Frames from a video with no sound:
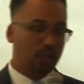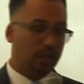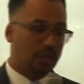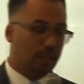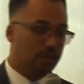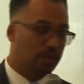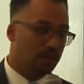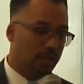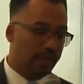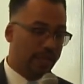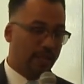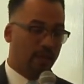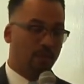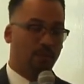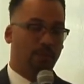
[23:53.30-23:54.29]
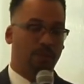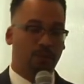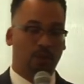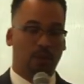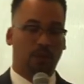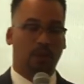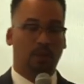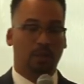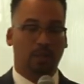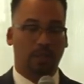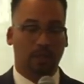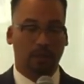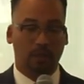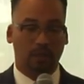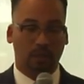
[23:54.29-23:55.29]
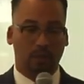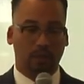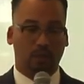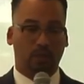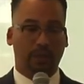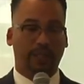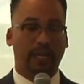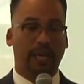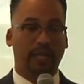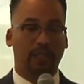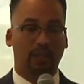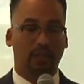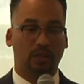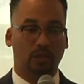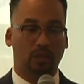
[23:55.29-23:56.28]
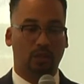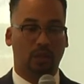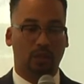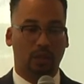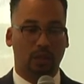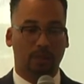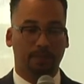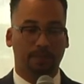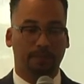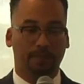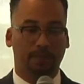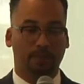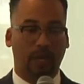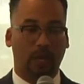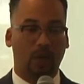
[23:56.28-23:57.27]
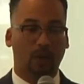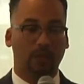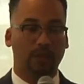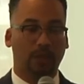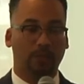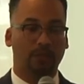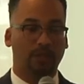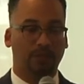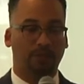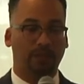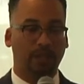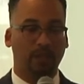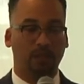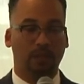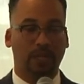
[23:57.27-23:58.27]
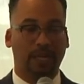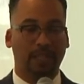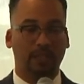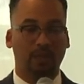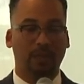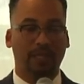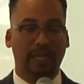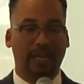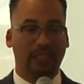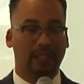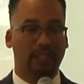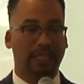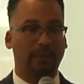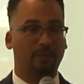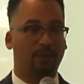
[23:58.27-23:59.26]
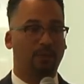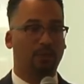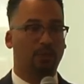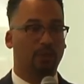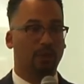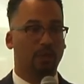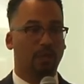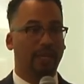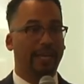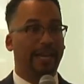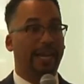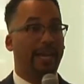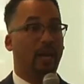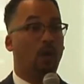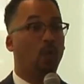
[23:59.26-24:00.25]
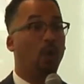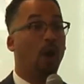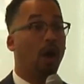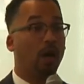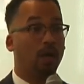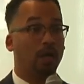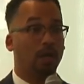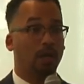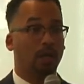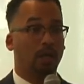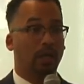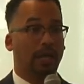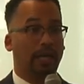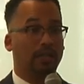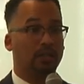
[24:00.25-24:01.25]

yesterday, before we got to, I always come to the venue that I speak at the day before, and I walk. I